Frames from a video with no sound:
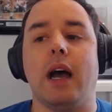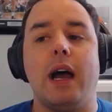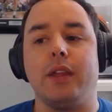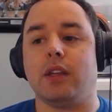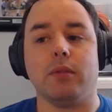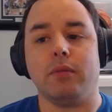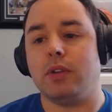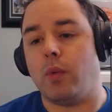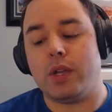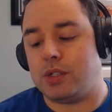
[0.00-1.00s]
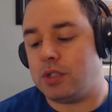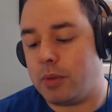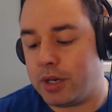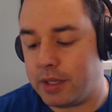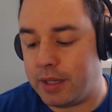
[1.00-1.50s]
I think you're wasting your
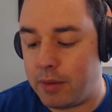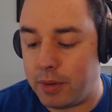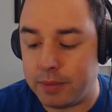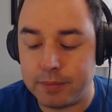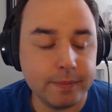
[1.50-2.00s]
money on that one.